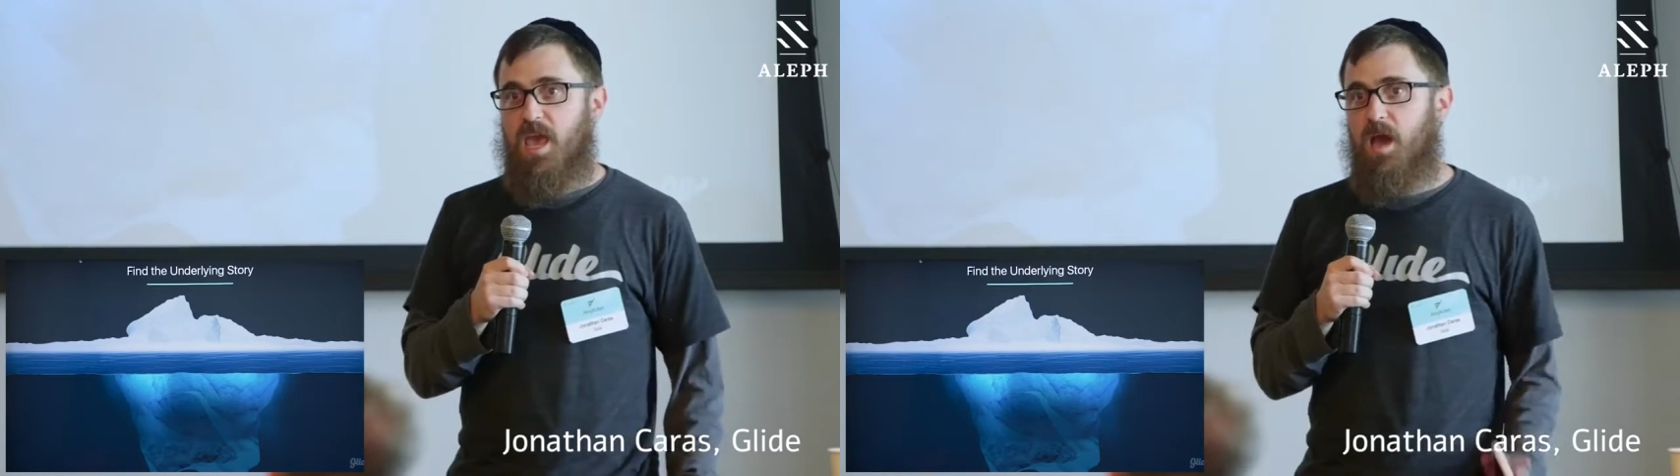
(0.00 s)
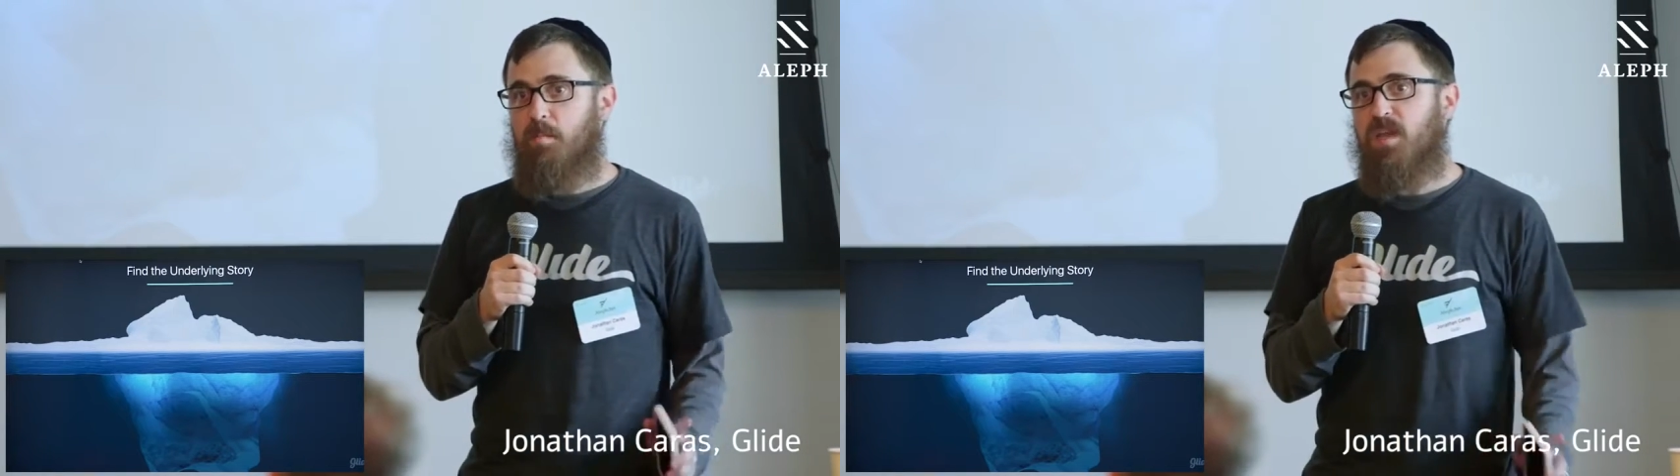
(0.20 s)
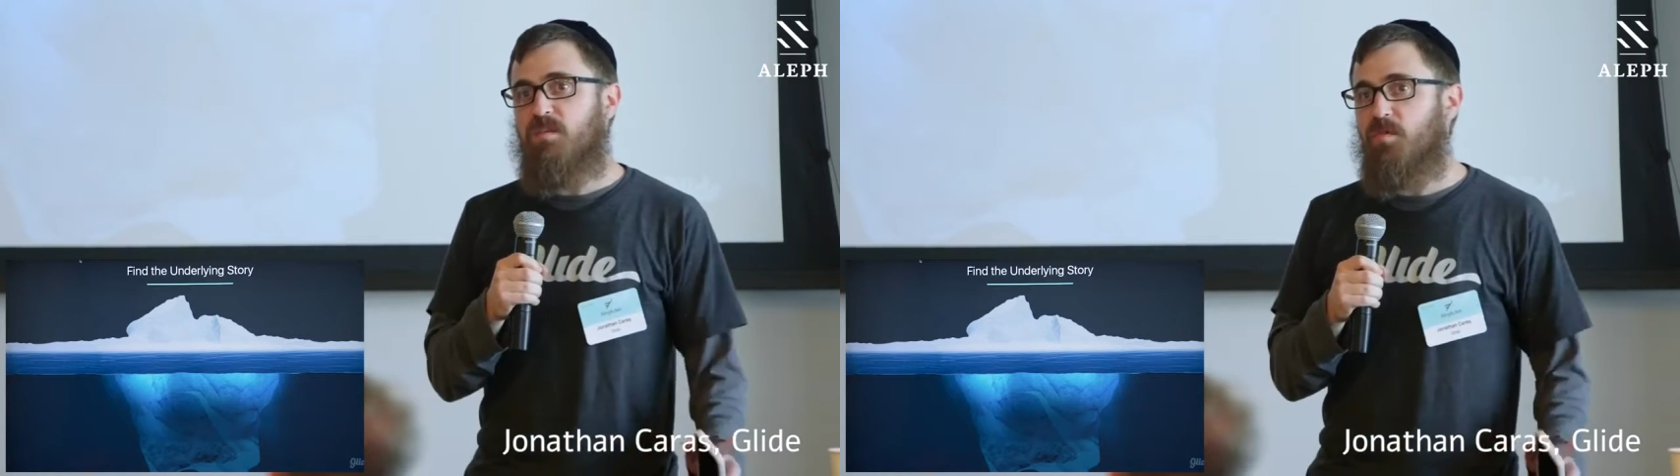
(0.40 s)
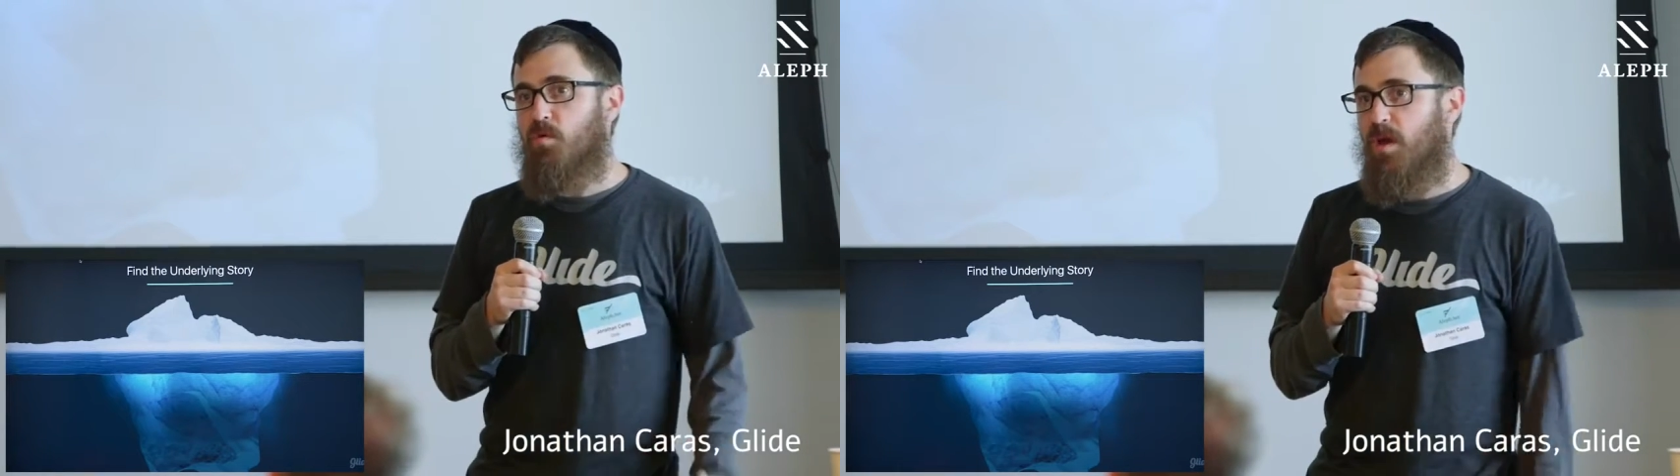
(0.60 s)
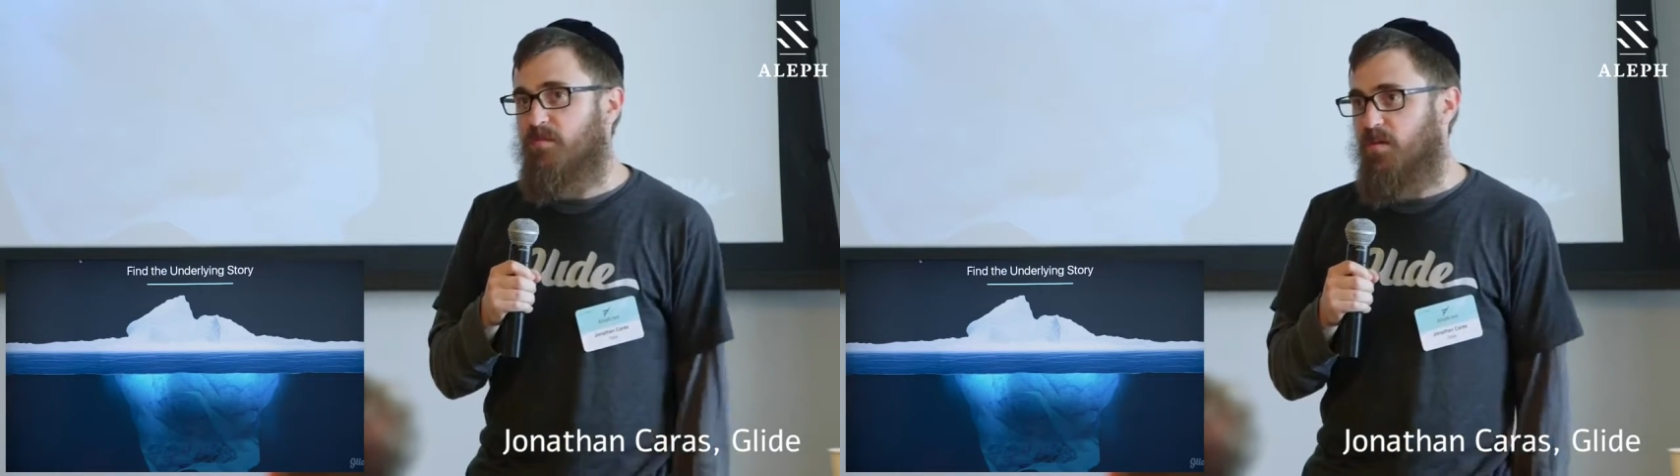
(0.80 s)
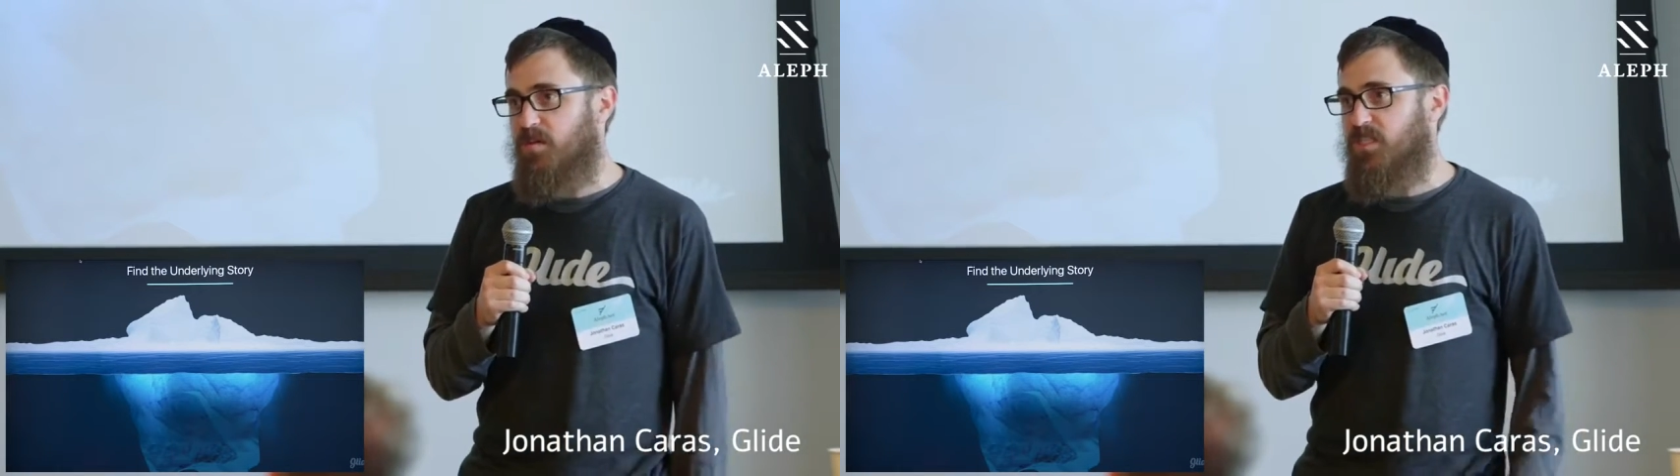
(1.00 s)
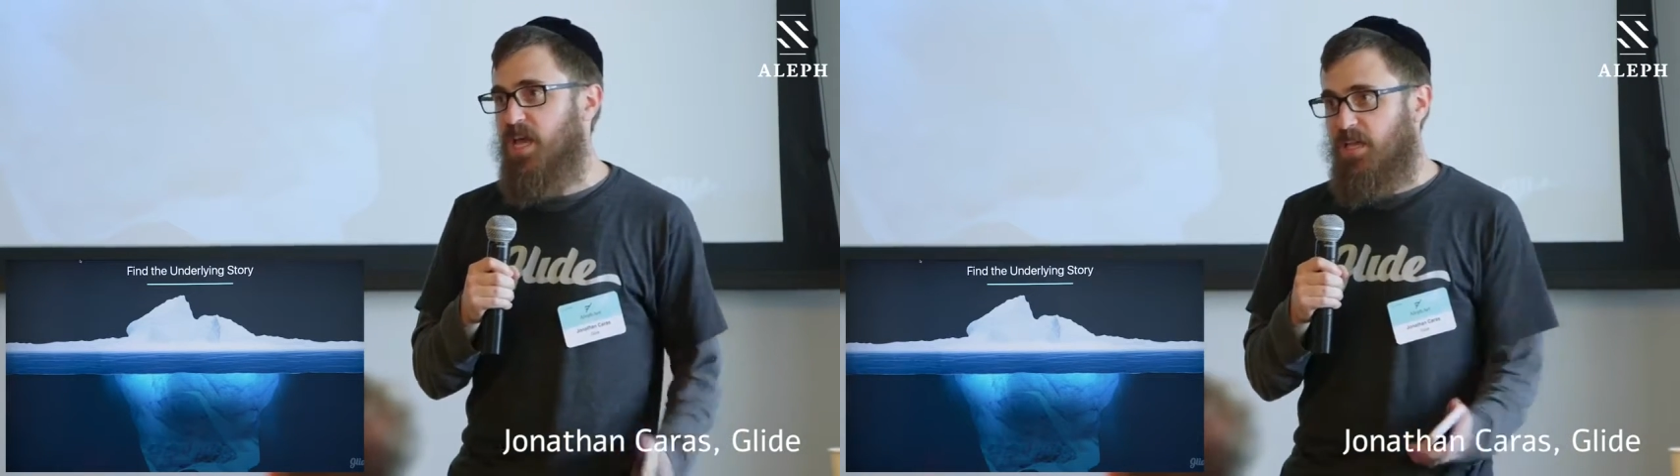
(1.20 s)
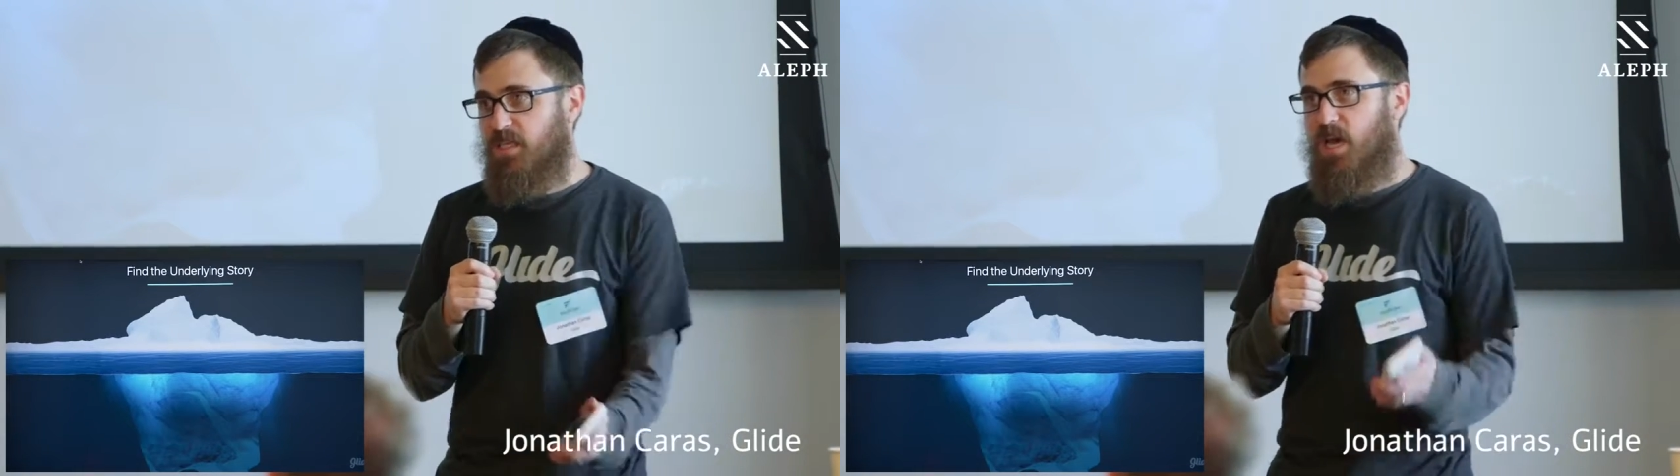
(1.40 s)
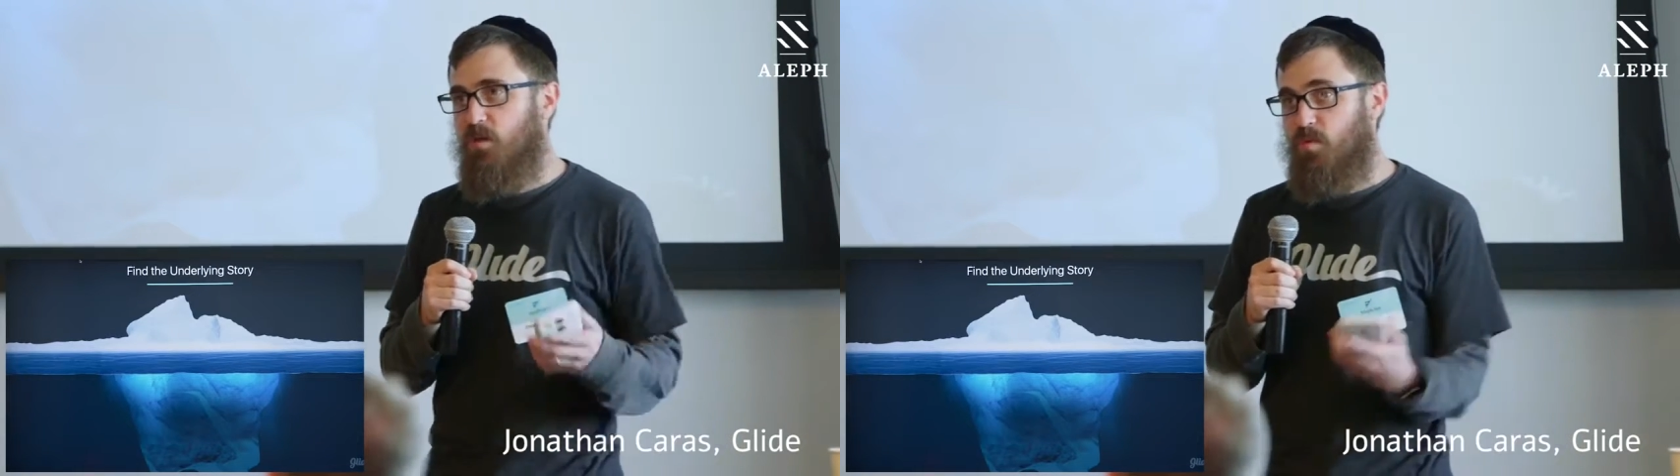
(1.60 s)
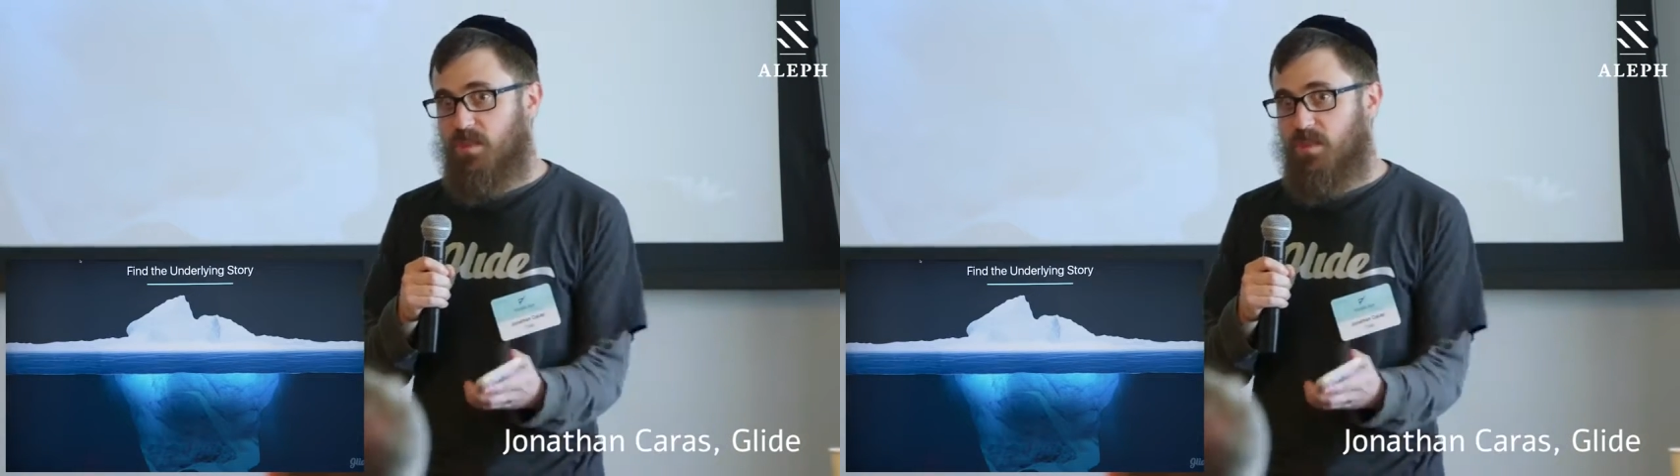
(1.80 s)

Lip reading: How many of you have ever sat down